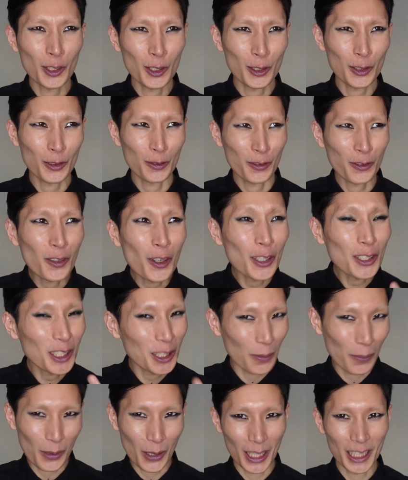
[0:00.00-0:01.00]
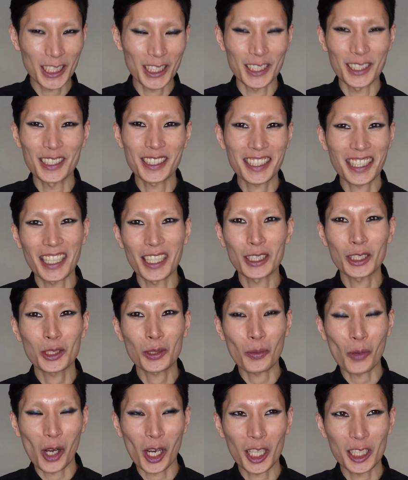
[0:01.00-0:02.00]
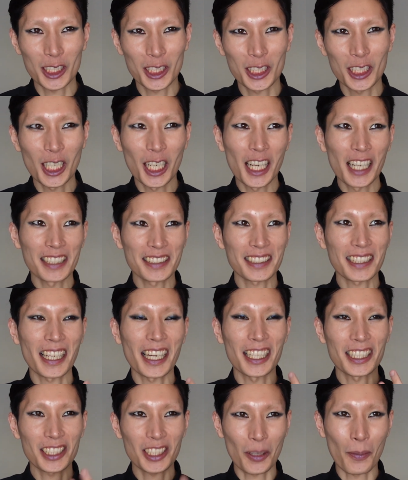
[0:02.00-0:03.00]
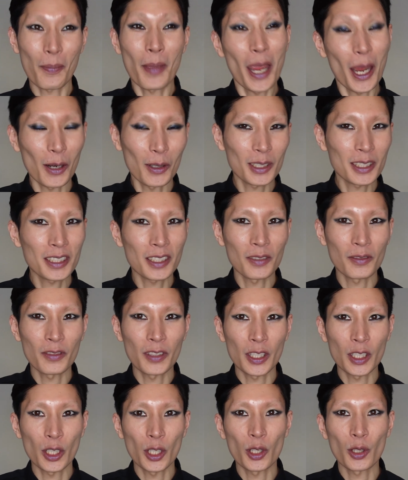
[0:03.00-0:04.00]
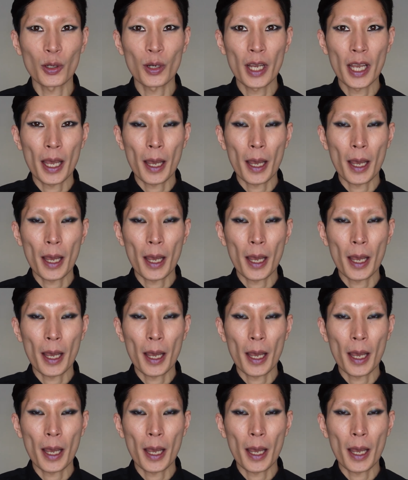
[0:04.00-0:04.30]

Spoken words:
first impression / swatch / comparison video,